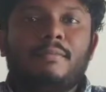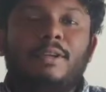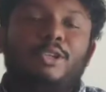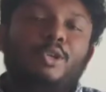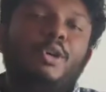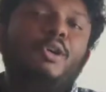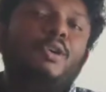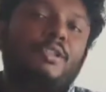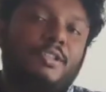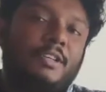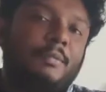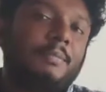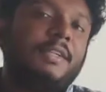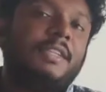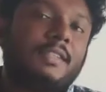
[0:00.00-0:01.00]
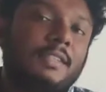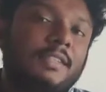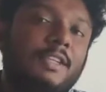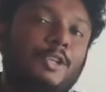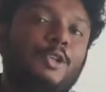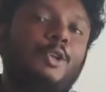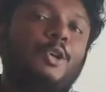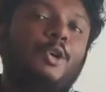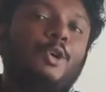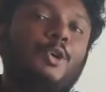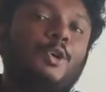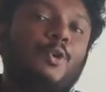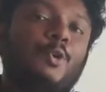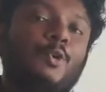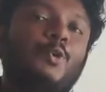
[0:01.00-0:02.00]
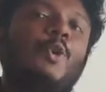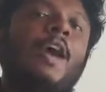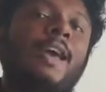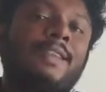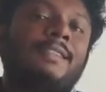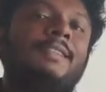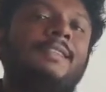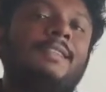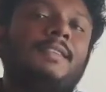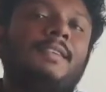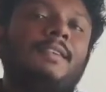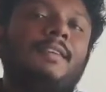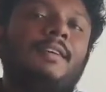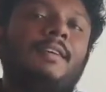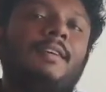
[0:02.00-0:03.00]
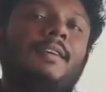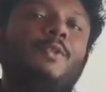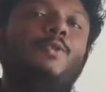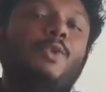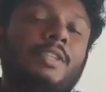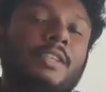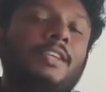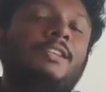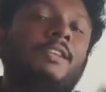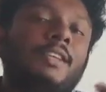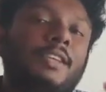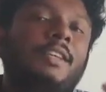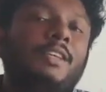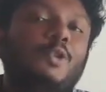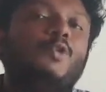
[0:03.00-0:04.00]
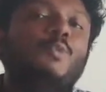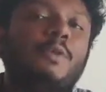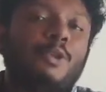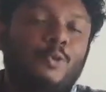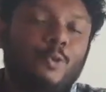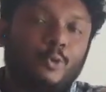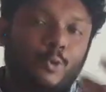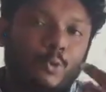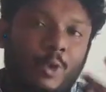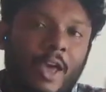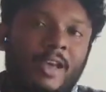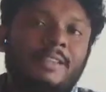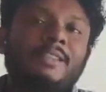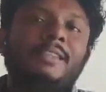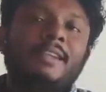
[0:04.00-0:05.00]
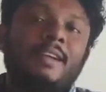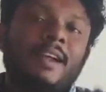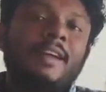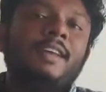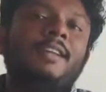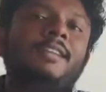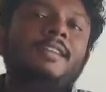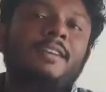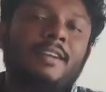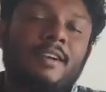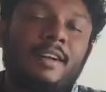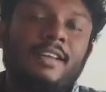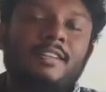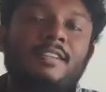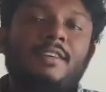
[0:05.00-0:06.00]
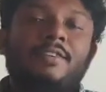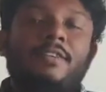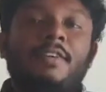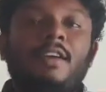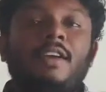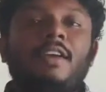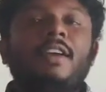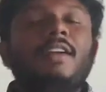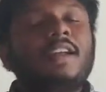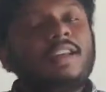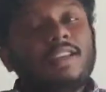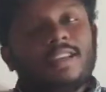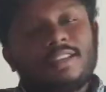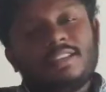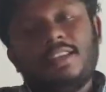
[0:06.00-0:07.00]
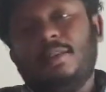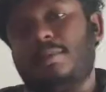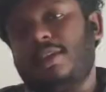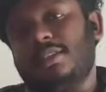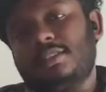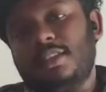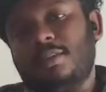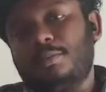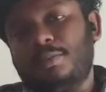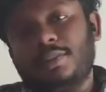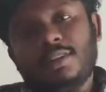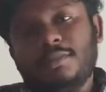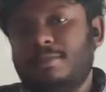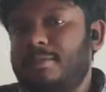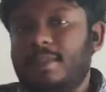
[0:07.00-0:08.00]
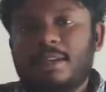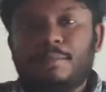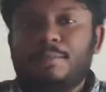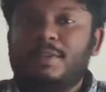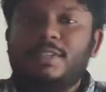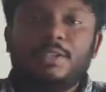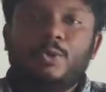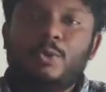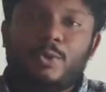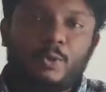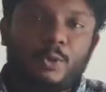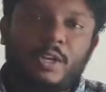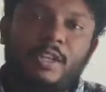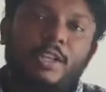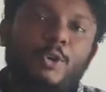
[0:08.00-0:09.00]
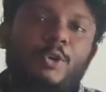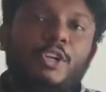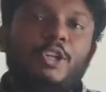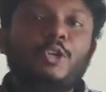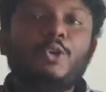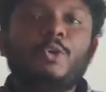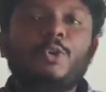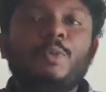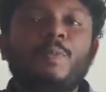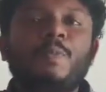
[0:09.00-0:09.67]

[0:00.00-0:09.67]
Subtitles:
But you are also a person who is actually a human, who has the rights of same as that person who is looking down at you.